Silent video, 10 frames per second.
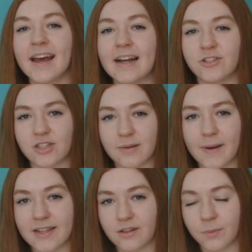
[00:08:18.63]
It just
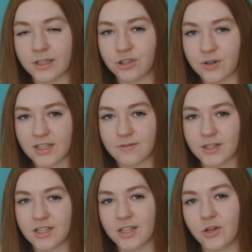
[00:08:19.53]
depends on where you're
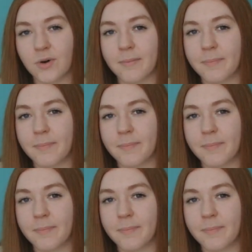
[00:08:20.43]
transferring to.